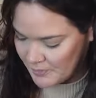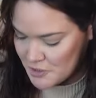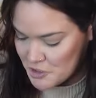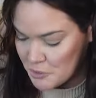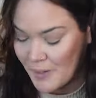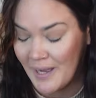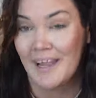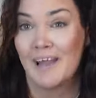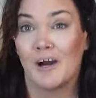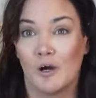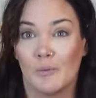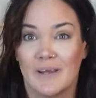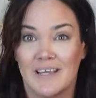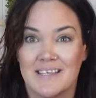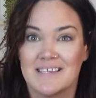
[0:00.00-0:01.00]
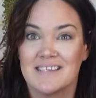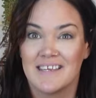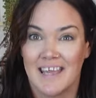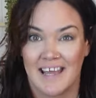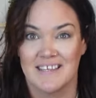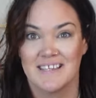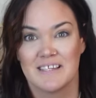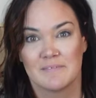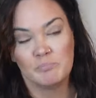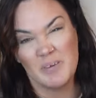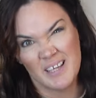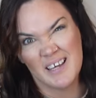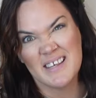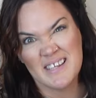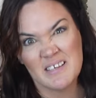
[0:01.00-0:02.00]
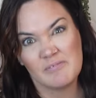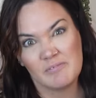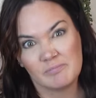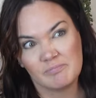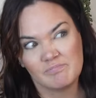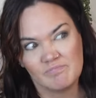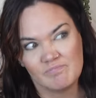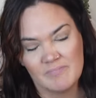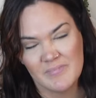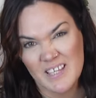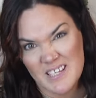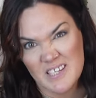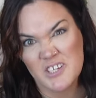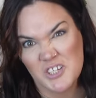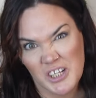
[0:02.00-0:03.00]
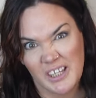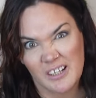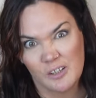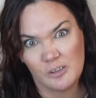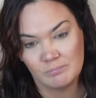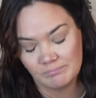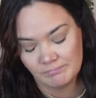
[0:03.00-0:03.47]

Do I always? Yes. Because of this channel.